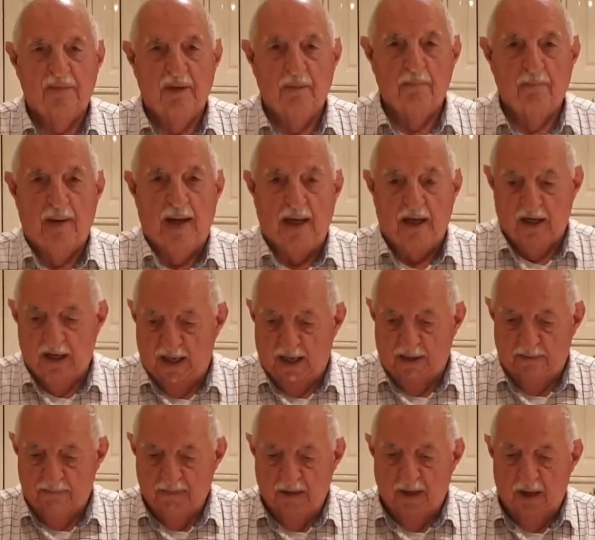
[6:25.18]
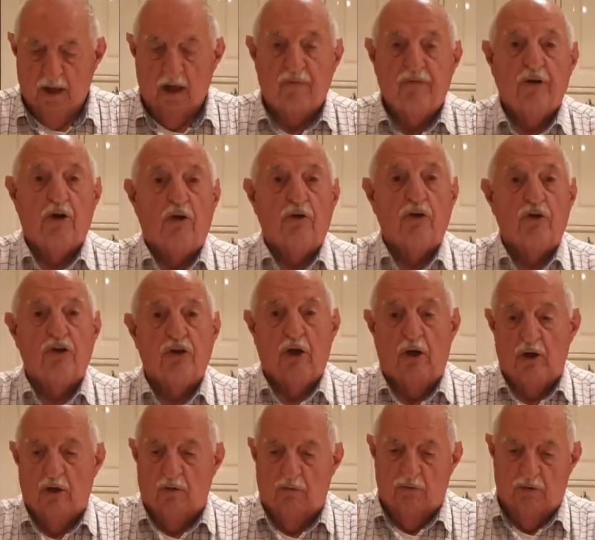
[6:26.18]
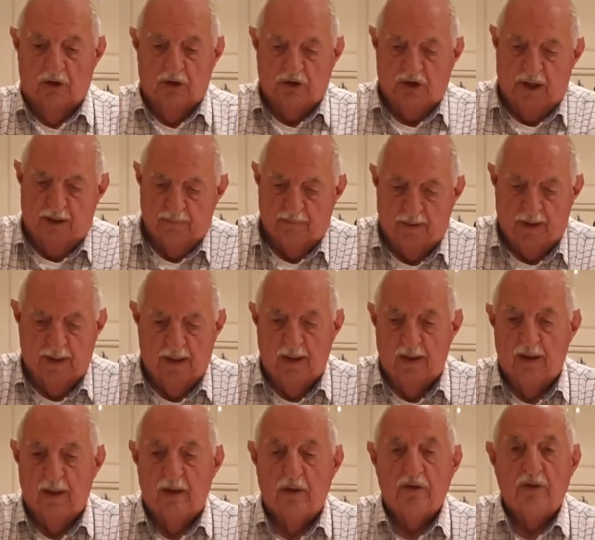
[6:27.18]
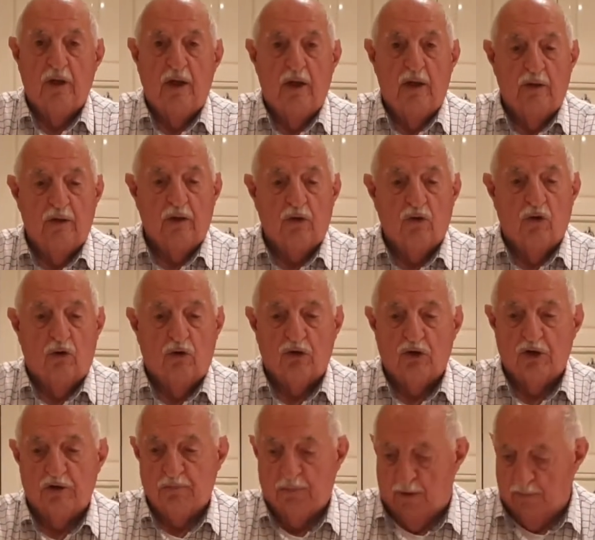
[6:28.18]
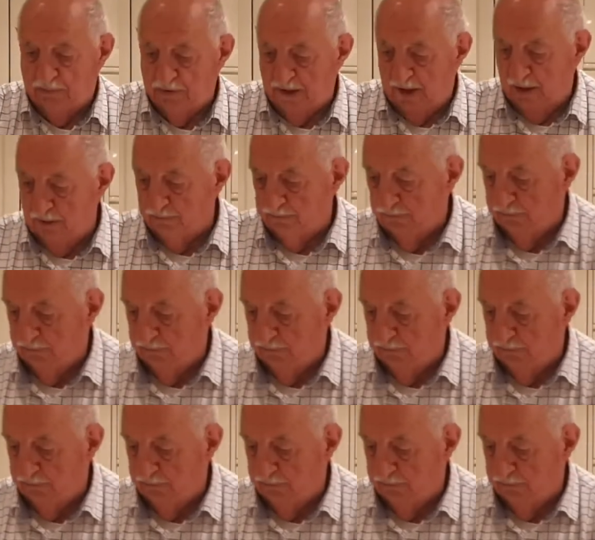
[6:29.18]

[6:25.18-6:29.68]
Back again. I forgot to show you with the champagne, the cork just pops out.